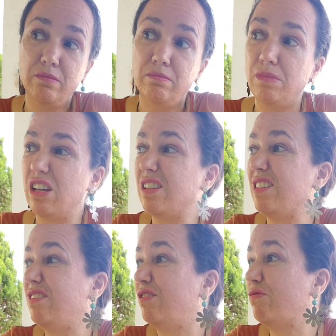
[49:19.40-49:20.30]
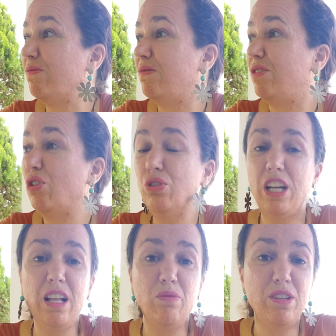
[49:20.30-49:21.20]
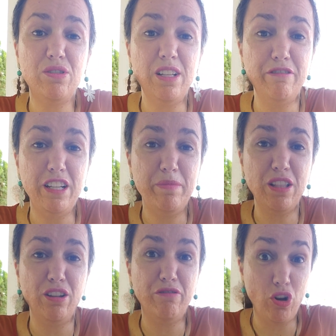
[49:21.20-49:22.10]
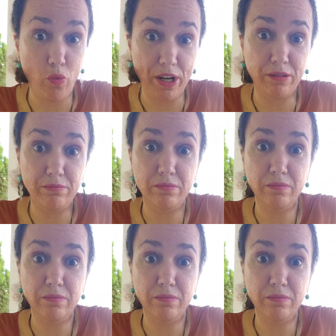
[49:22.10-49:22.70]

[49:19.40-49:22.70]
because, who the hell wants to live in the middle of nowhere?